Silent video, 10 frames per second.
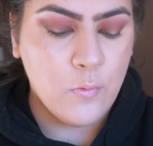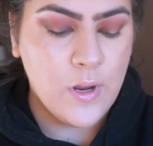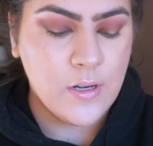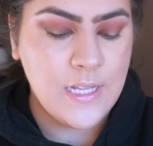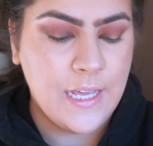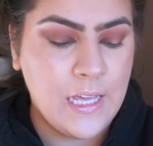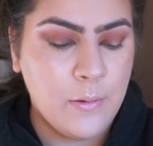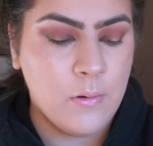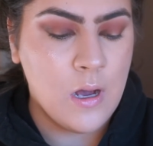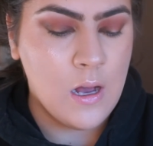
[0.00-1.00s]
we are
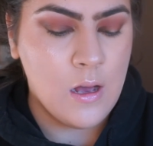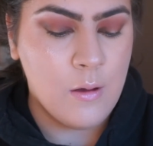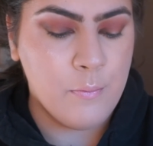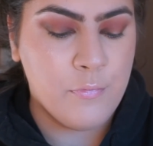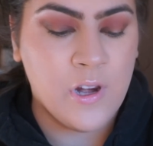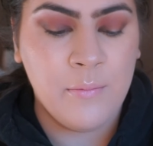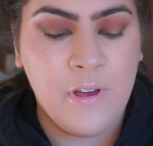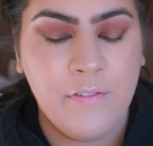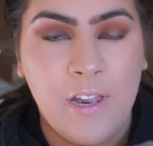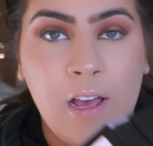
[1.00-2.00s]
taking
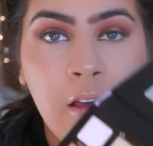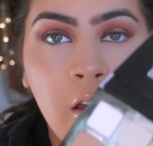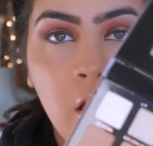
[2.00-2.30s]
Primavera,